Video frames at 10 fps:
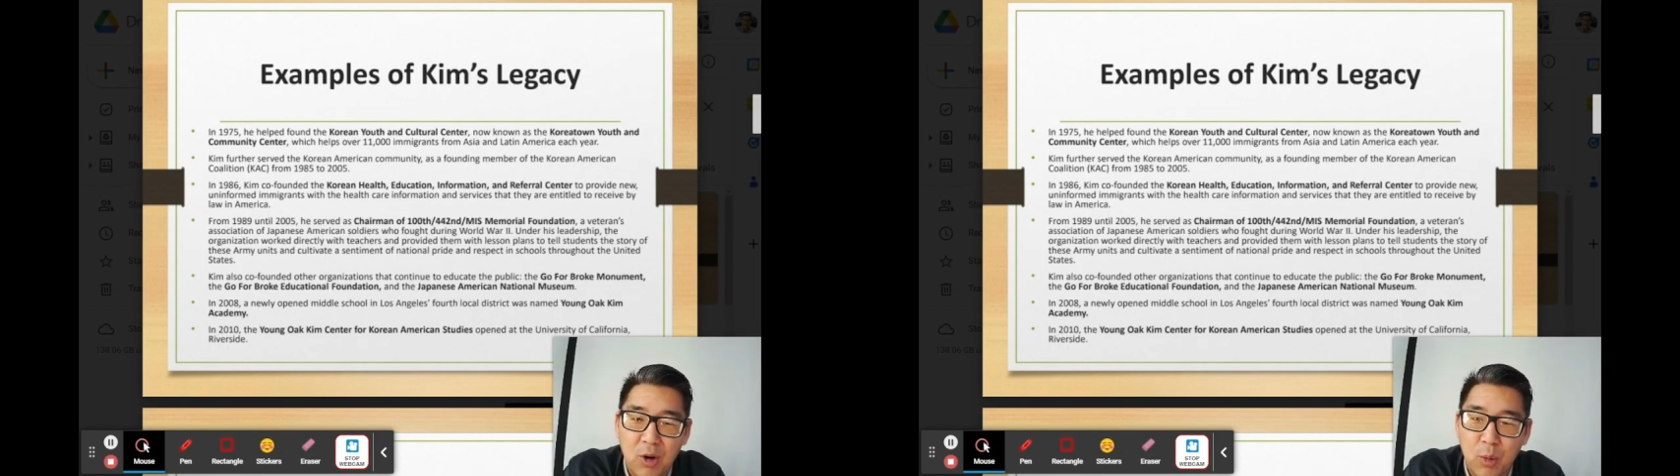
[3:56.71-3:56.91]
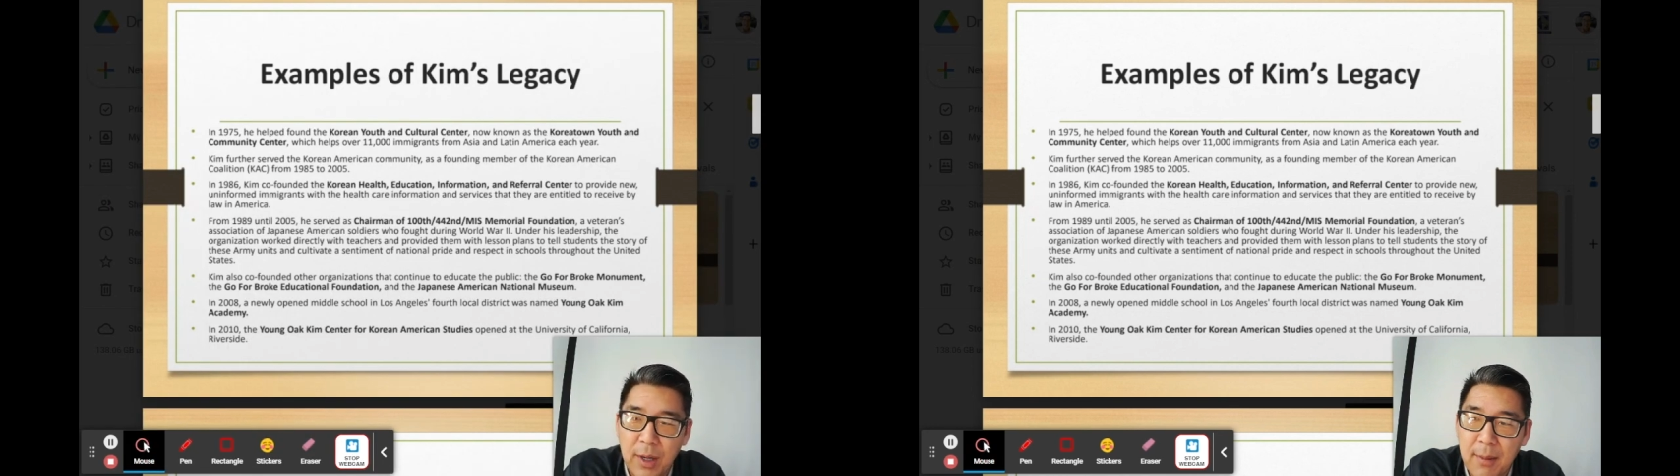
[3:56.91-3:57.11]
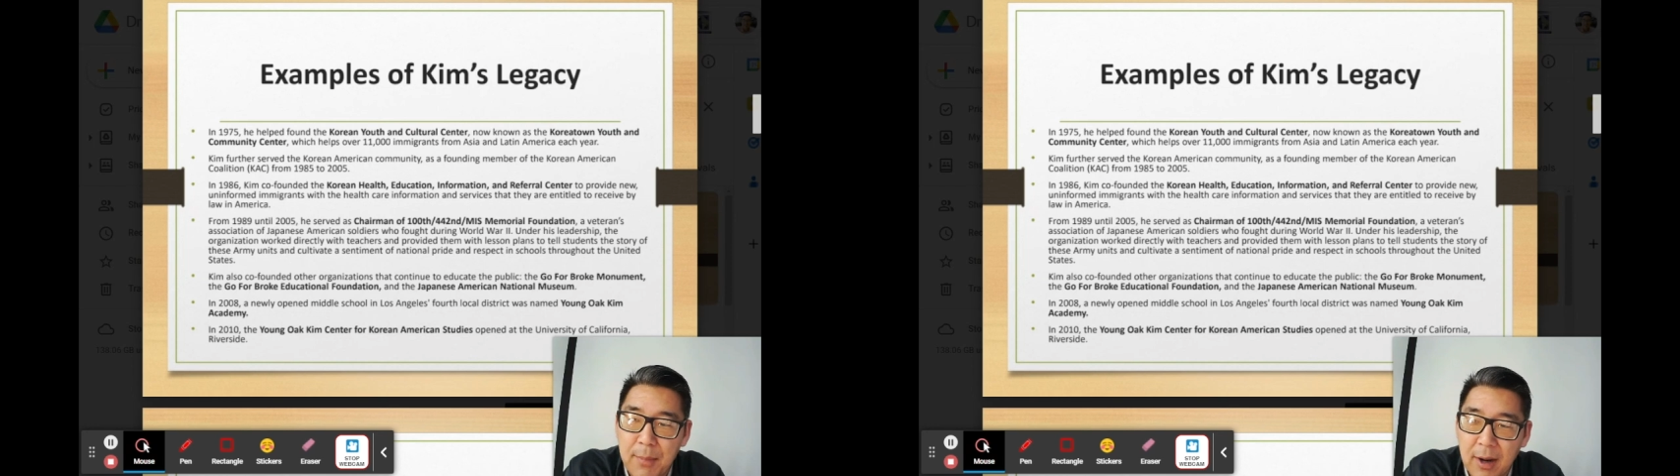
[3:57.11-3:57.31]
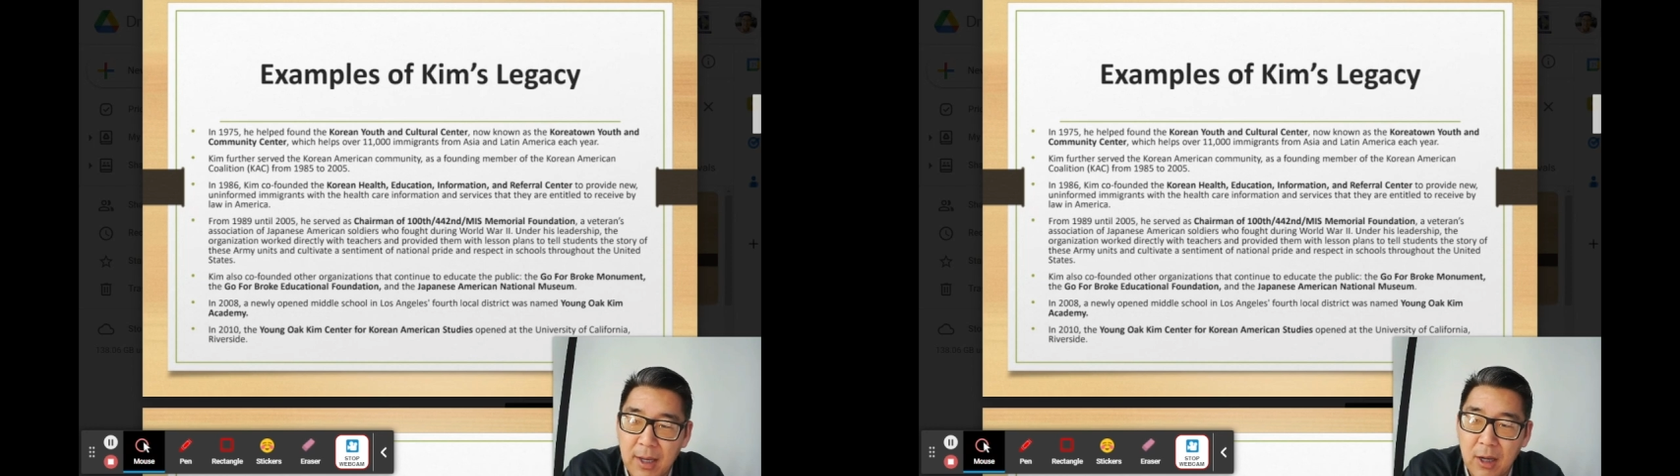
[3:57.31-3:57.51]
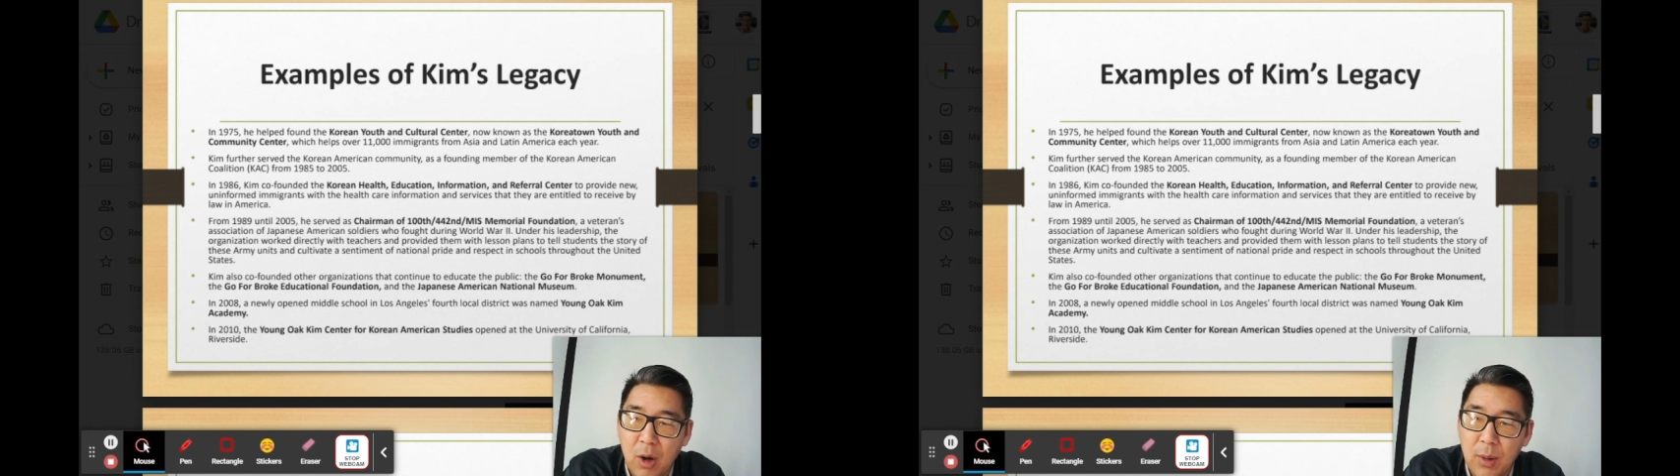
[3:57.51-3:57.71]
Korean
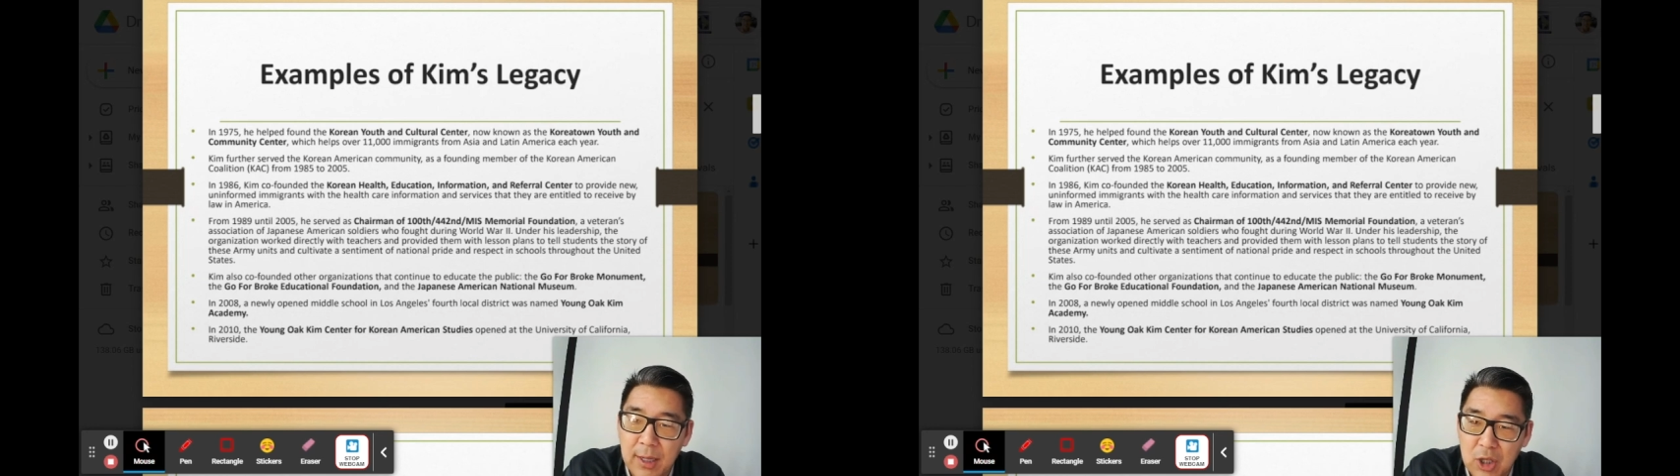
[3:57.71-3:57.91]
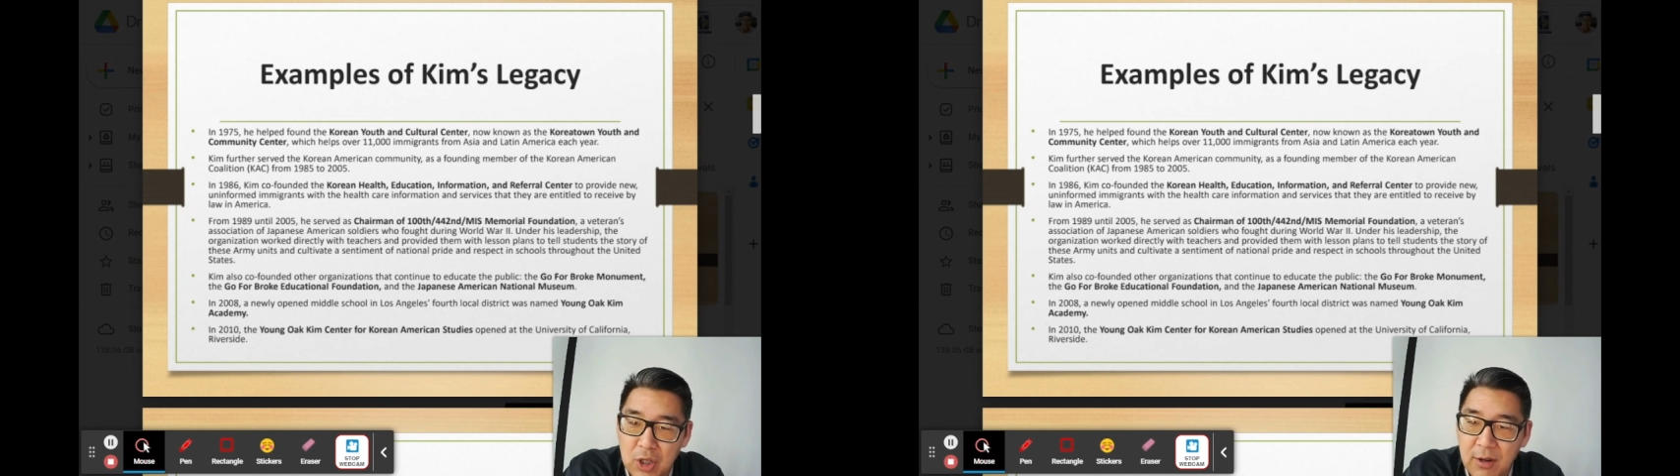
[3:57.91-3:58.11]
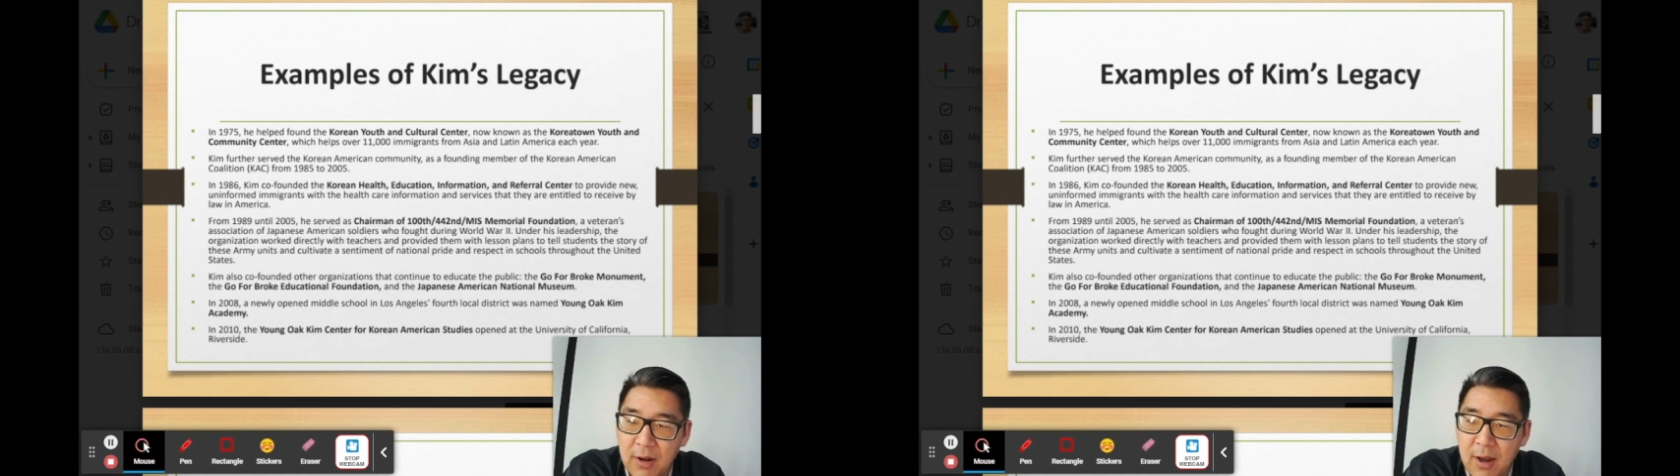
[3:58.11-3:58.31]
American Coalition